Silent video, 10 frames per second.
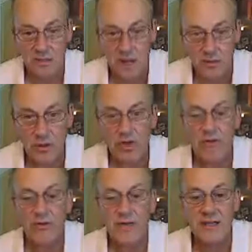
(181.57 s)
caramel
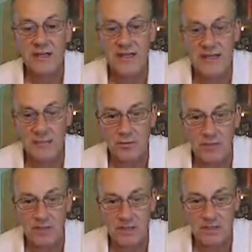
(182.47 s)
coloring, that's
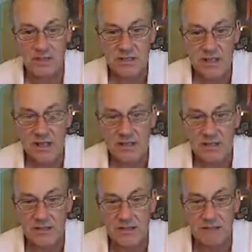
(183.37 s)
what they did,
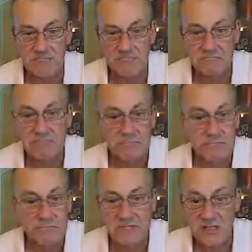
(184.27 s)
and
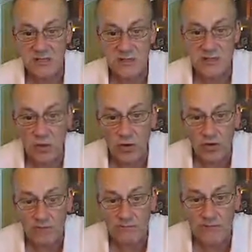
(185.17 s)
sales
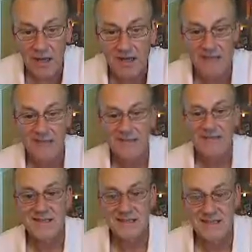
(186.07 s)
soared.
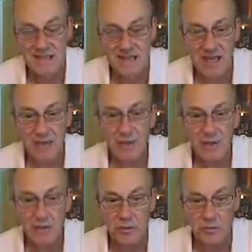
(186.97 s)
Today,
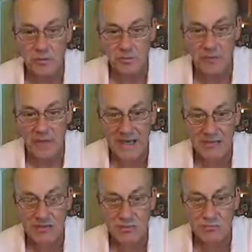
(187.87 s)
people are moving
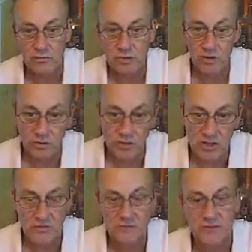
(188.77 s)
back to
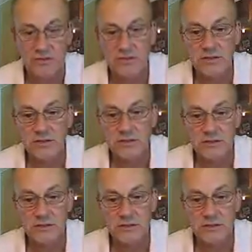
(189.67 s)
non-chill filtered,